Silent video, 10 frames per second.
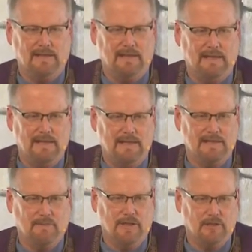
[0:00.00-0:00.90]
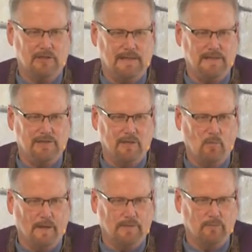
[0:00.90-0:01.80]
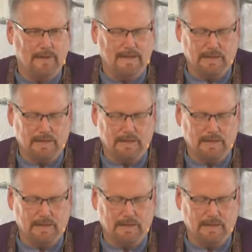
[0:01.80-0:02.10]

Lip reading: it is a much easier one to read,